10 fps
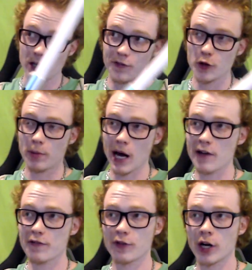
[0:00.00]
if you
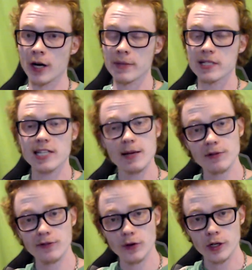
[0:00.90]
buy from
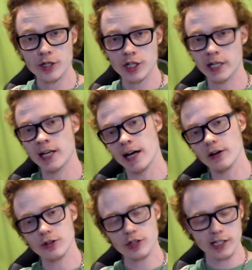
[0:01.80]
Saberforge and
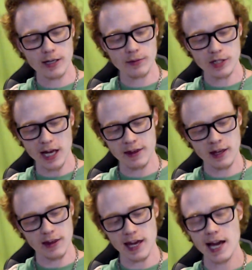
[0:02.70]
not Ultrasabers, I
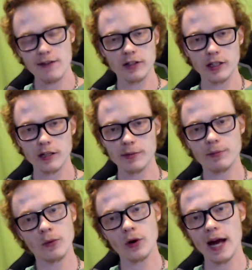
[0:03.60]
think they have a little
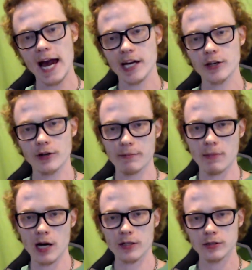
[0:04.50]
bit more accurate
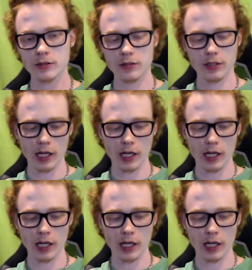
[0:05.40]
model.